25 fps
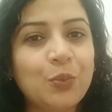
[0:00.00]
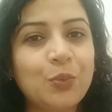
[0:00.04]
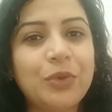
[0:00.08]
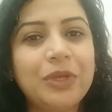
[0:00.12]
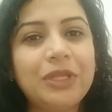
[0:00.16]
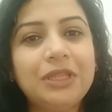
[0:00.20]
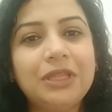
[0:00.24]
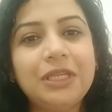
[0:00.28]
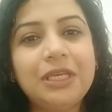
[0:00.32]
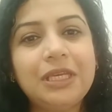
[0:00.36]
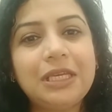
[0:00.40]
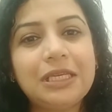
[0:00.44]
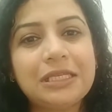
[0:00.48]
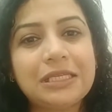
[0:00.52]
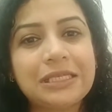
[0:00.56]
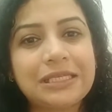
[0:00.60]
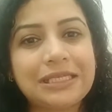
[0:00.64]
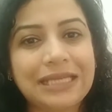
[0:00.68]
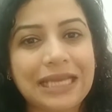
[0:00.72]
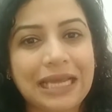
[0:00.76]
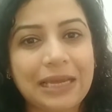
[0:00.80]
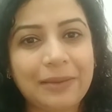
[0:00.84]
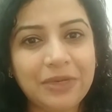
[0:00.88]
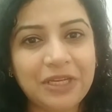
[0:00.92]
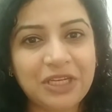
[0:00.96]
with the
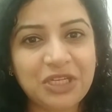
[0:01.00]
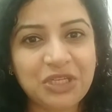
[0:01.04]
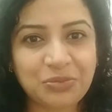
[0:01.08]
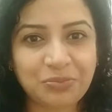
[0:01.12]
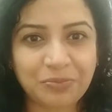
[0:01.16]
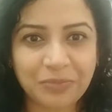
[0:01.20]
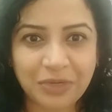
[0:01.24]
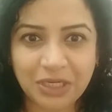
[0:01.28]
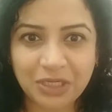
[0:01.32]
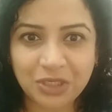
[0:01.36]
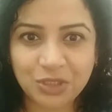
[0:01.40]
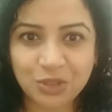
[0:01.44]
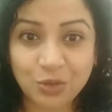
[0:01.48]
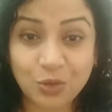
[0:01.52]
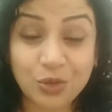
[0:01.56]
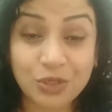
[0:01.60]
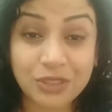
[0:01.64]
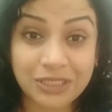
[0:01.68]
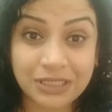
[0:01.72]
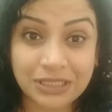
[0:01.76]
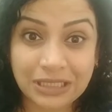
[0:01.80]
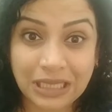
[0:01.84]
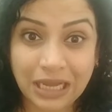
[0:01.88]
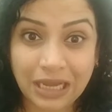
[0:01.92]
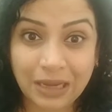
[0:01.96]
establishment or
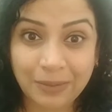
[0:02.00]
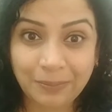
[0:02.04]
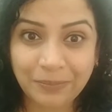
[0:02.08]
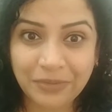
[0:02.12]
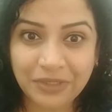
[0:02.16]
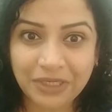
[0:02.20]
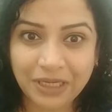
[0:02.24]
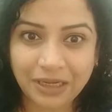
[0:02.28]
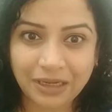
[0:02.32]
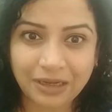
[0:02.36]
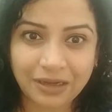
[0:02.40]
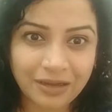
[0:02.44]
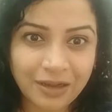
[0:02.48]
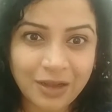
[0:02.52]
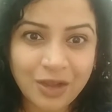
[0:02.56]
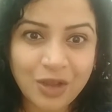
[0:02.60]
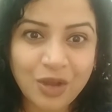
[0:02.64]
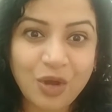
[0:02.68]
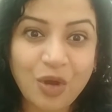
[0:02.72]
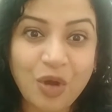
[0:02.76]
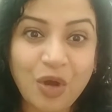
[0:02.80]
sthapana